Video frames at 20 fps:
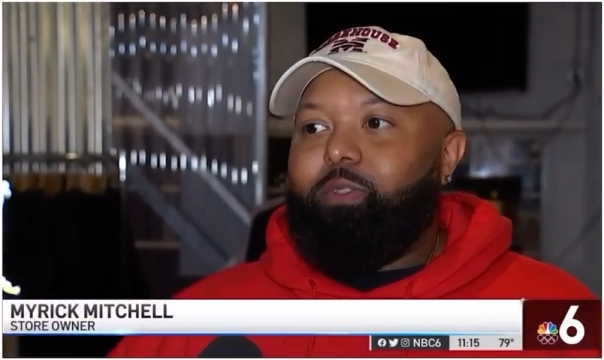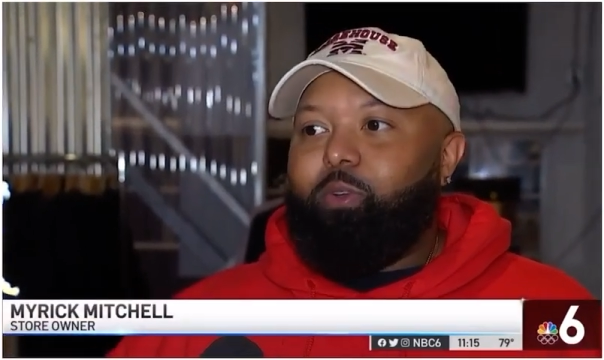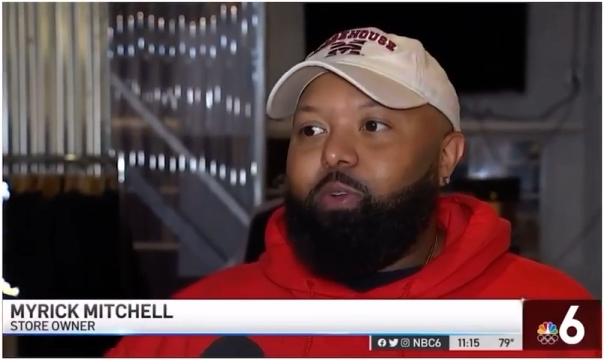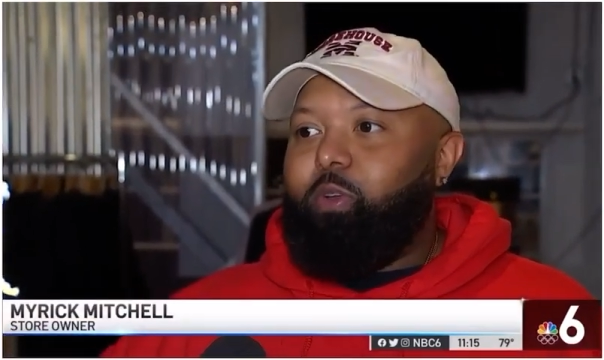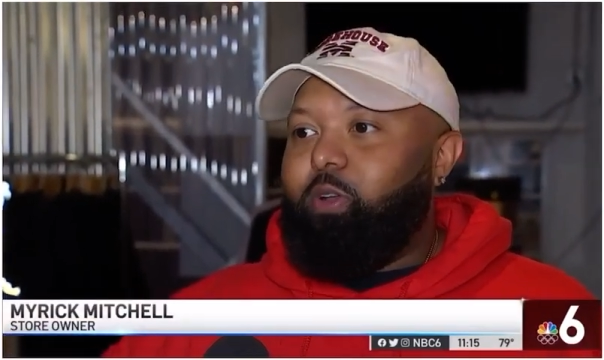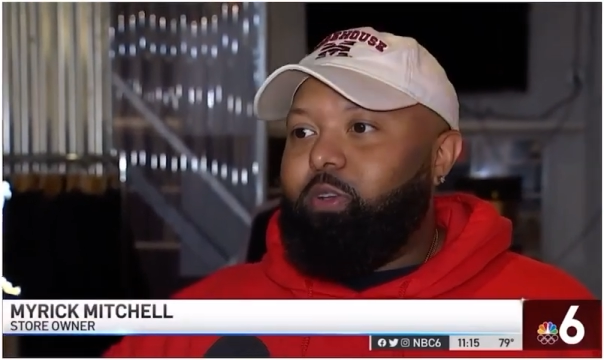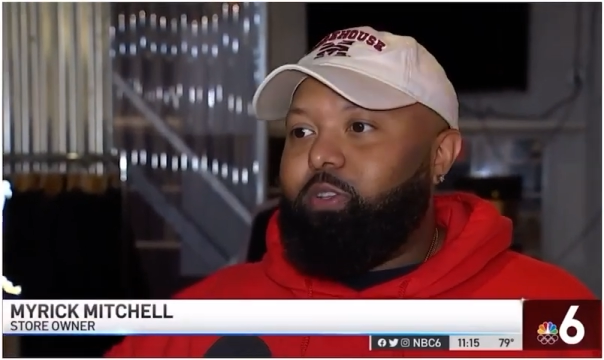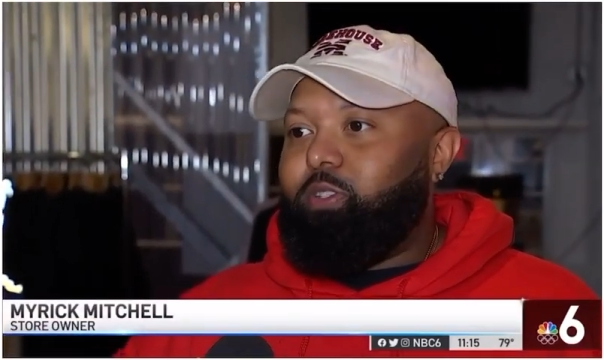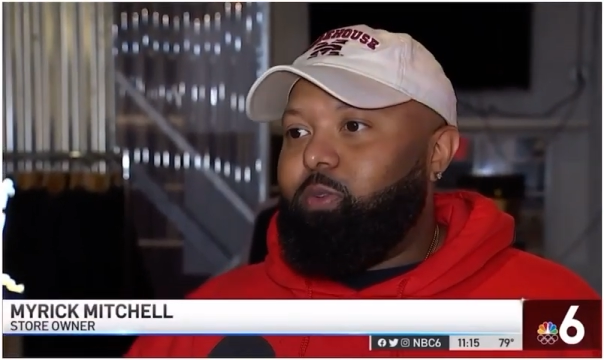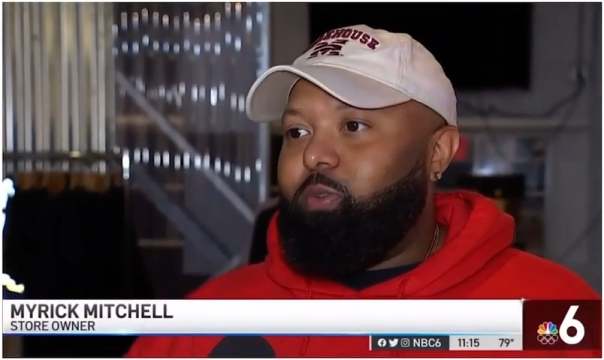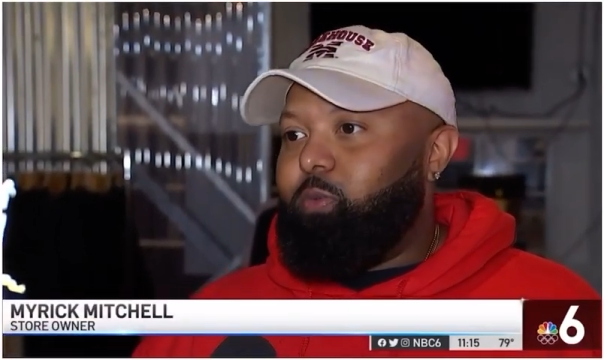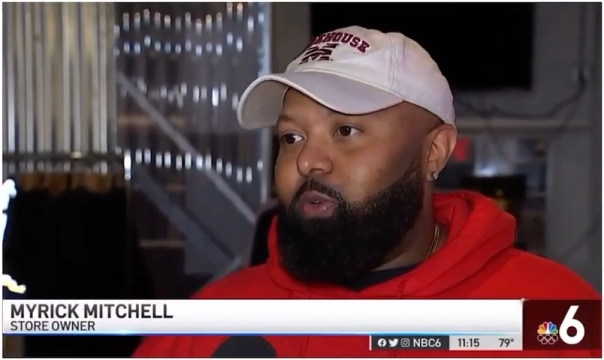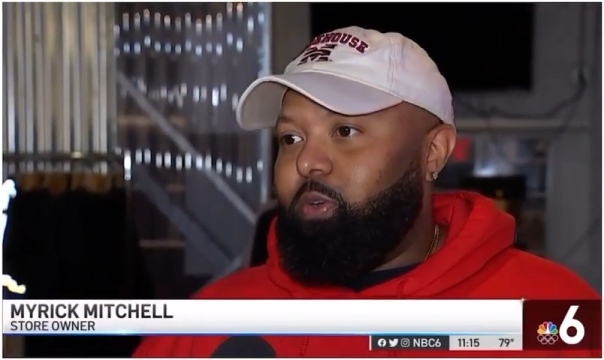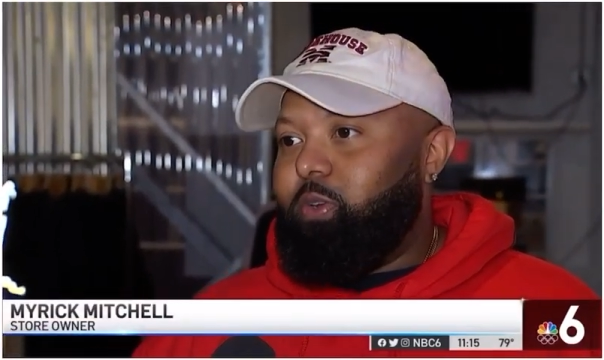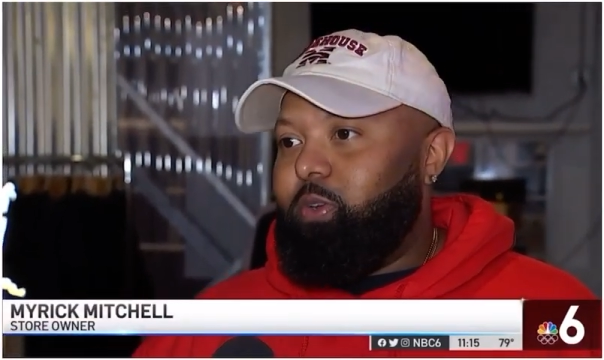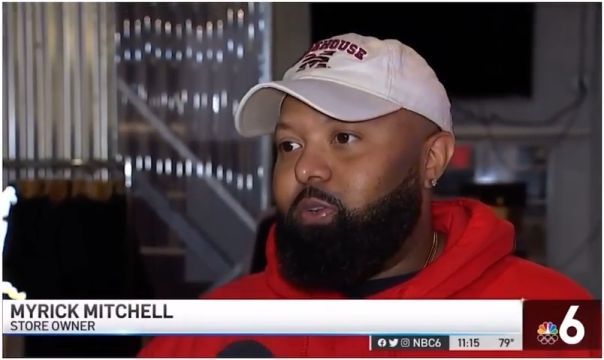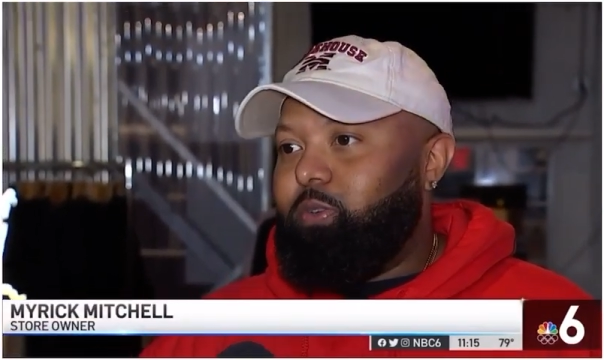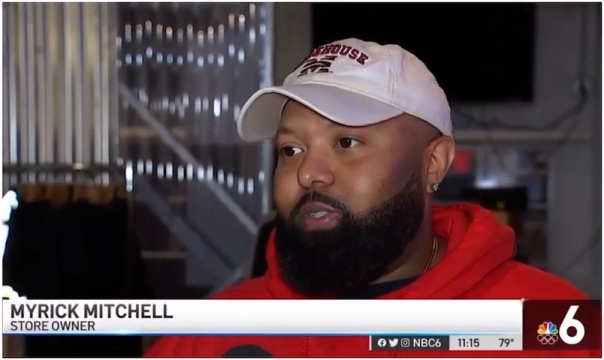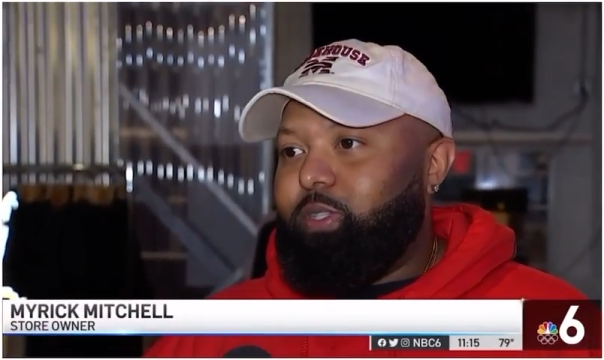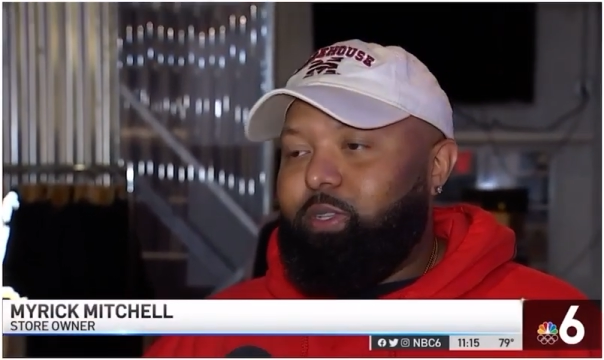across the
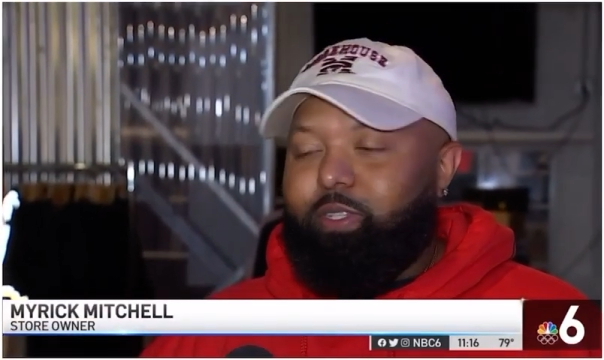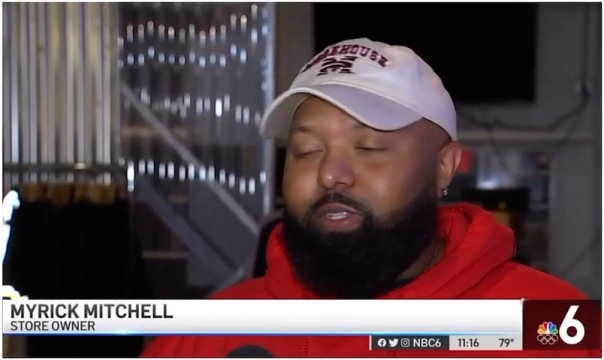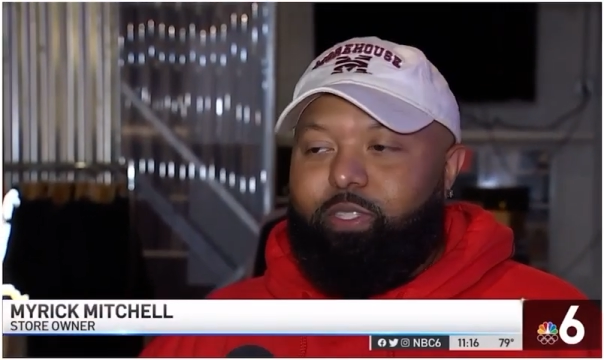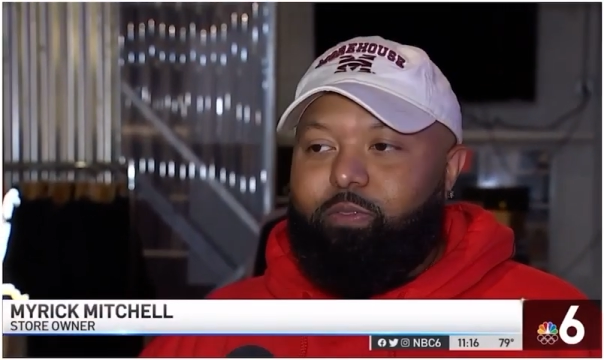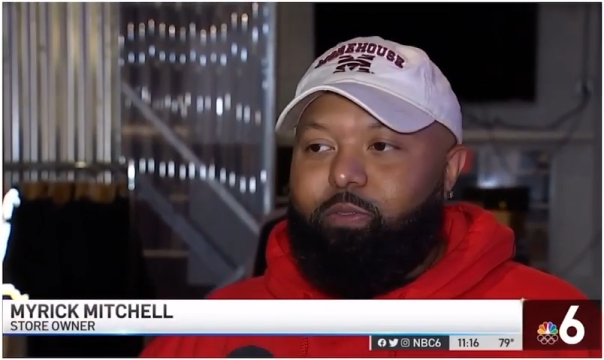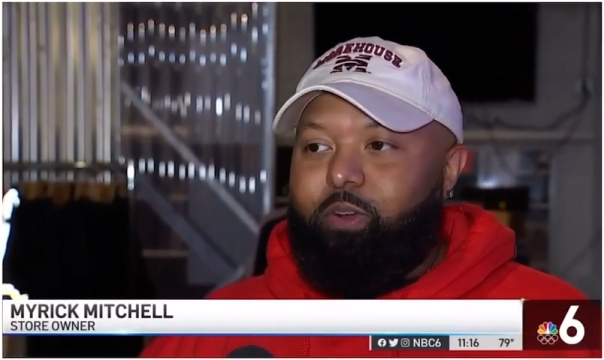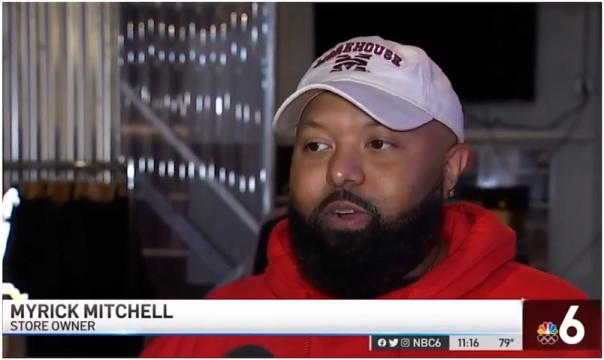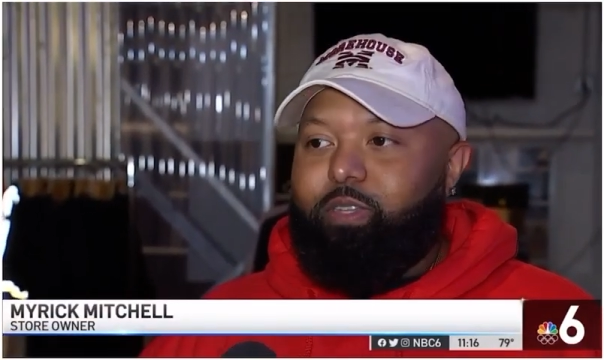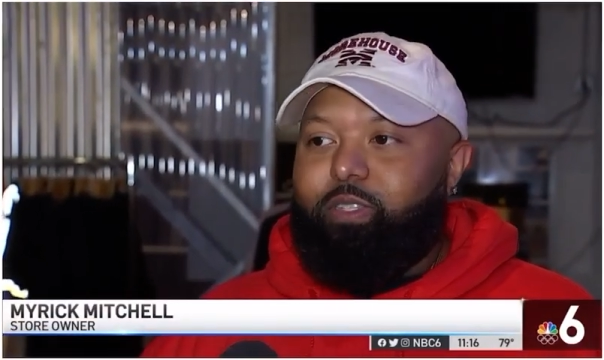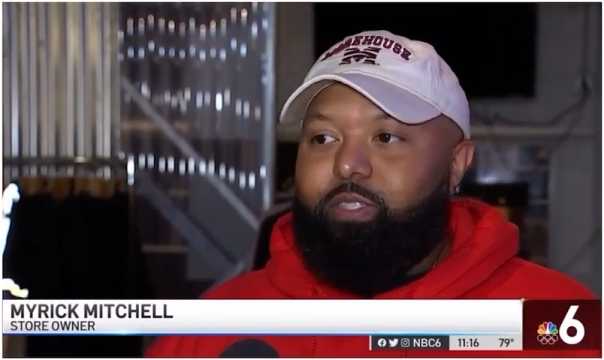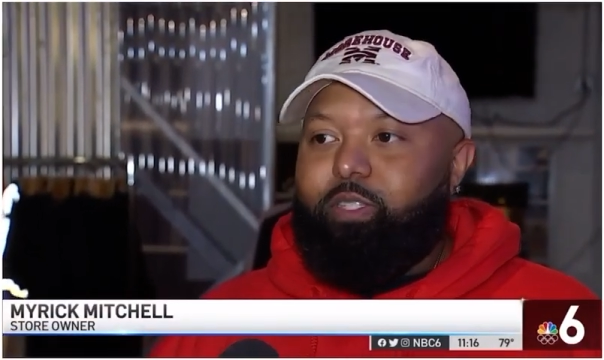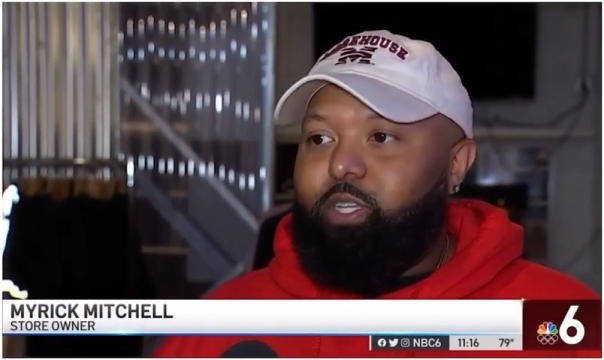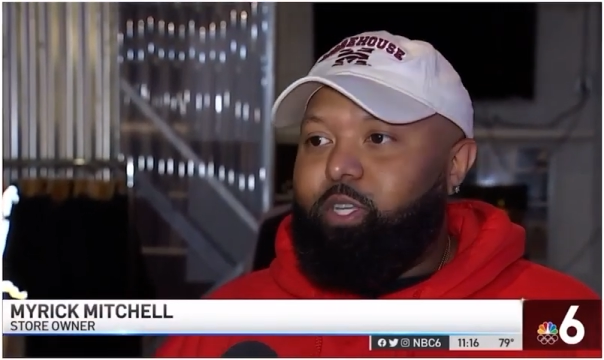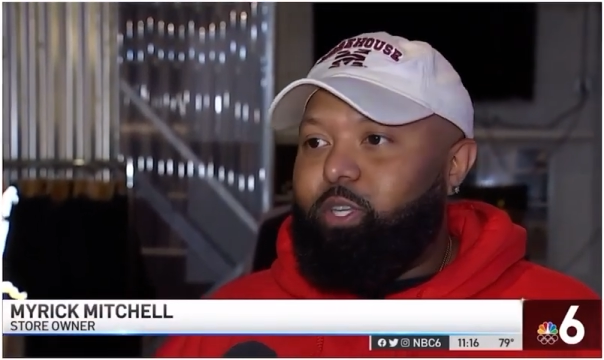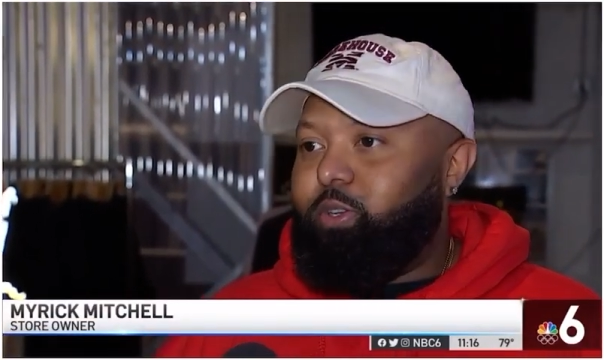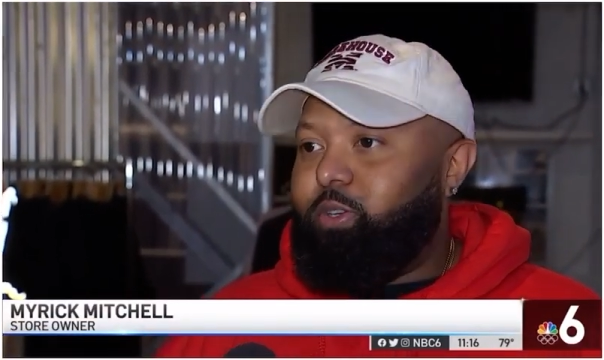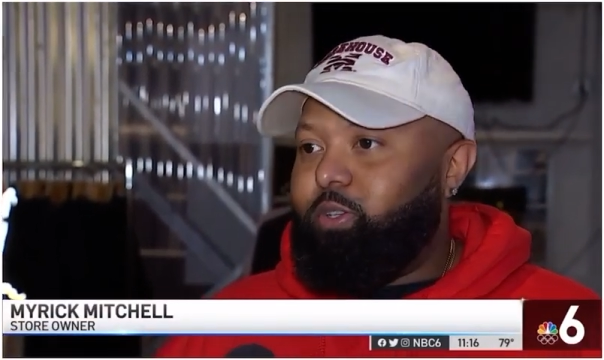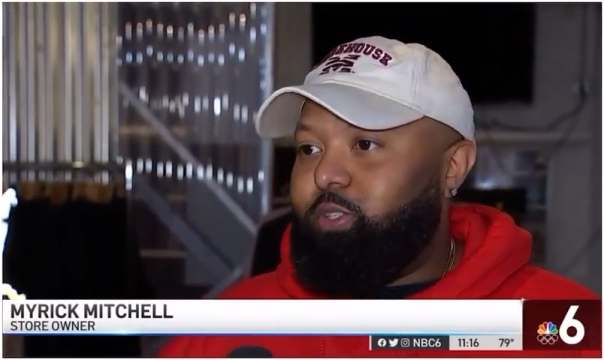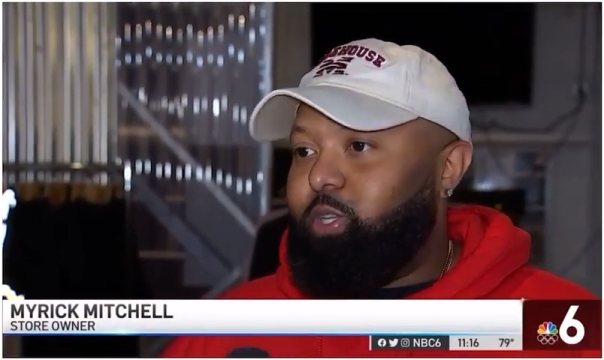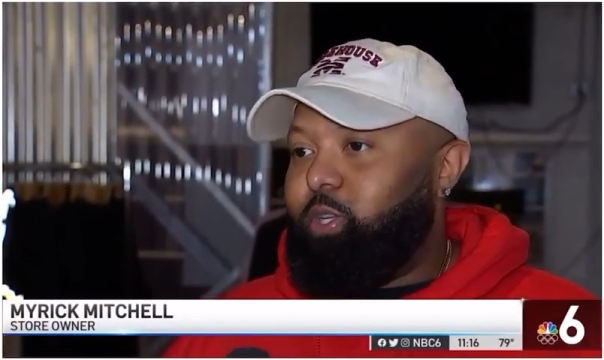world as far as sneakers,